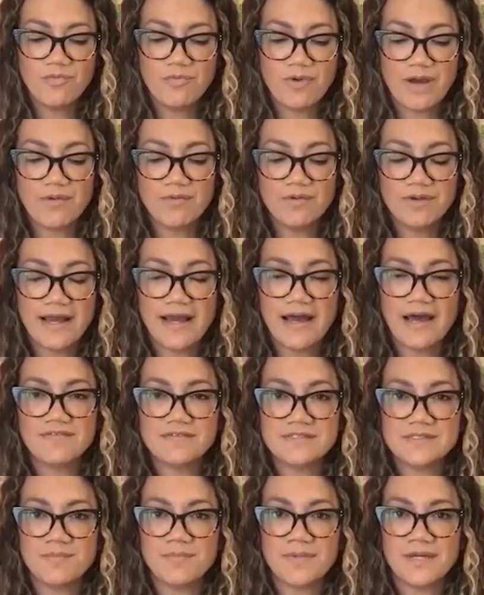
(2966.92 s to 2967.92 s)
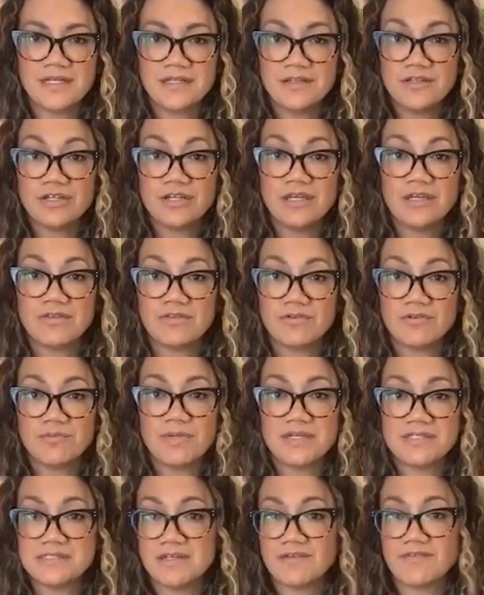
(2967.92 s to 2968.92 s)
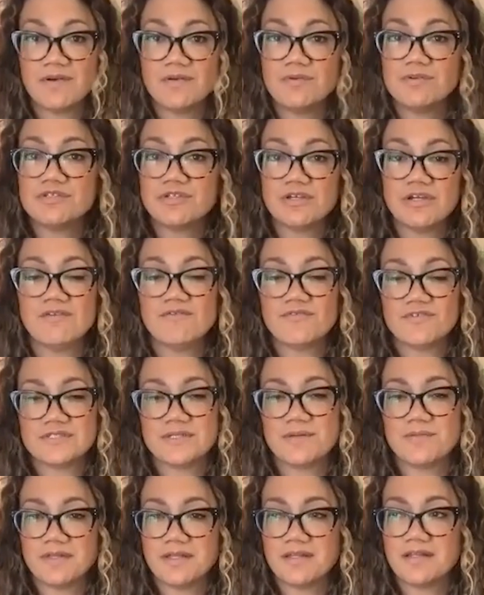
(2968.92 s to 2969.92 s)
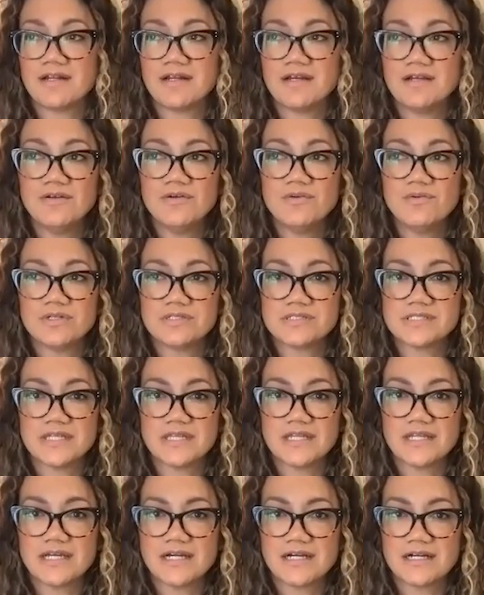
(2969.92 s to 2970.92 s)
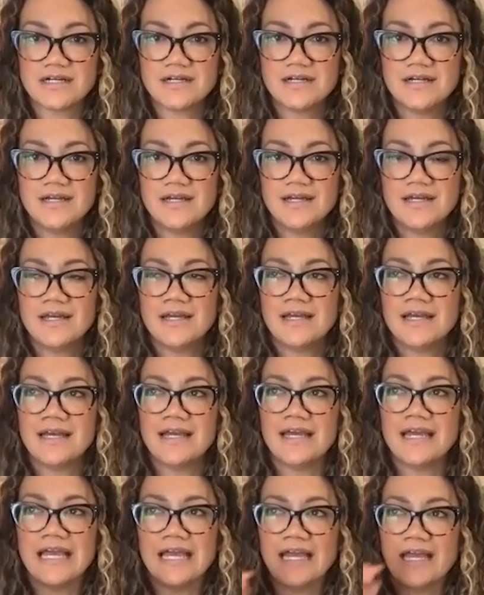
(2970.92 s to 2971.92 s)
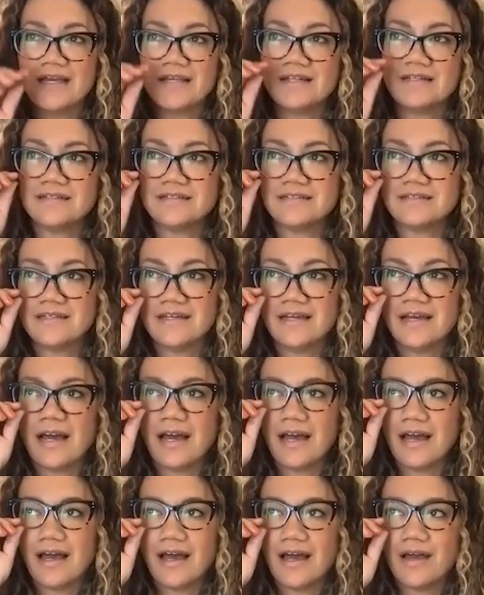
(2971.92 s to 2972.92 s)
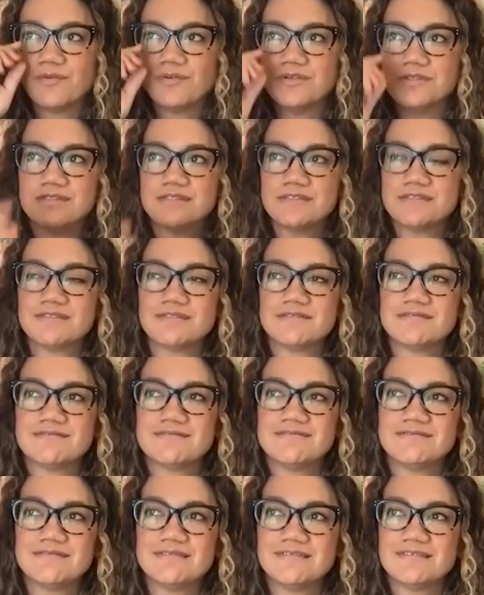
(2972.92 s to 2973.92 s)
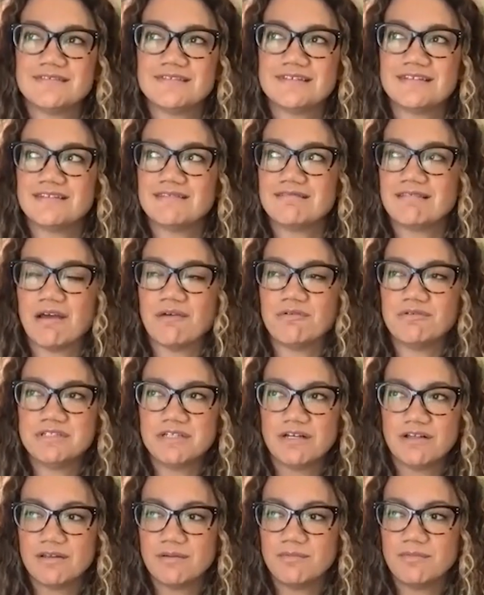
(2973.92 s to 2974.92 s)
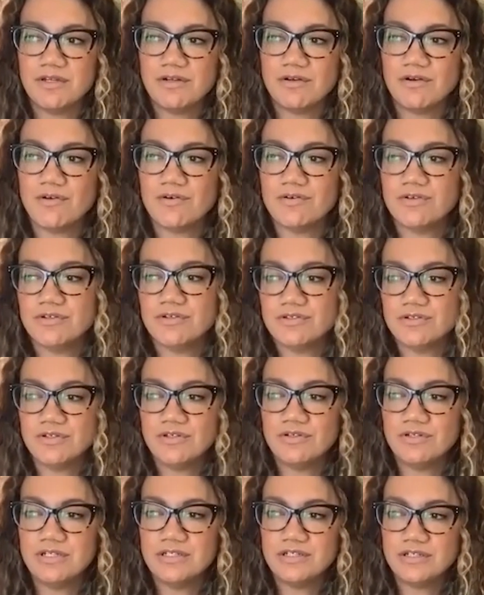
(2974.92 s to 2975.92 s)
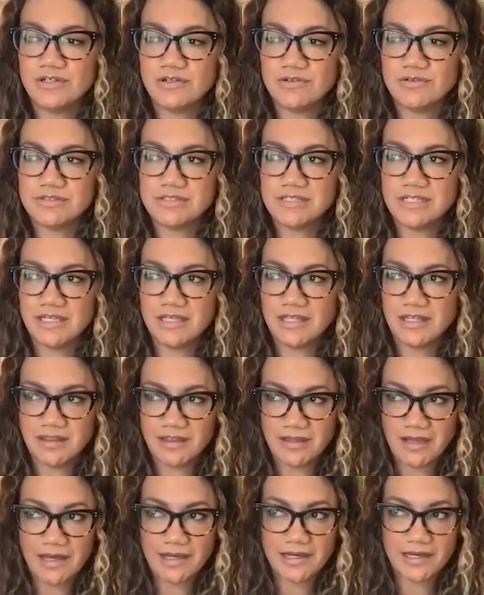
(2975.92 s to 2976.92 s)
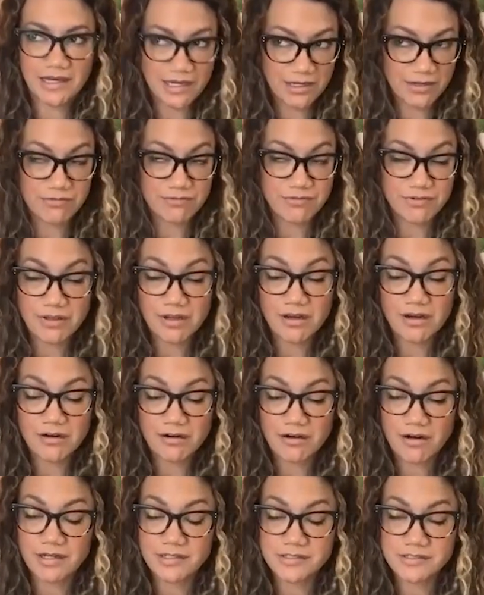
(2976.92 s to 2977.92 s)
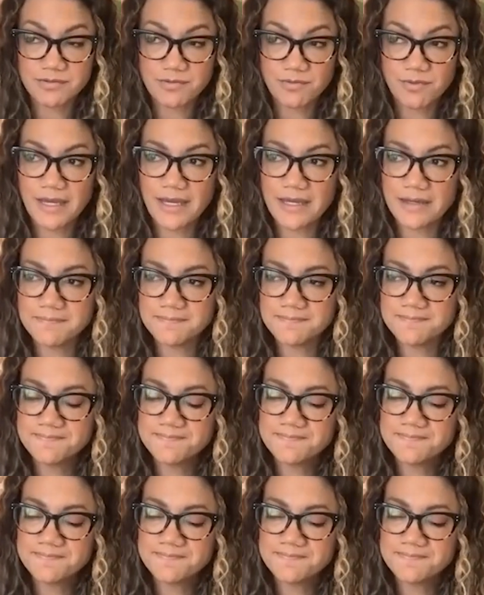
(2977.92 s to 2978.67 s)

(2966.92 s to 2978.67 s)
i would have somebody looking through my stuff that was looking for something that i knew wasn't there and i was i would tell them you know oh you, you need to go see that guy over there across the way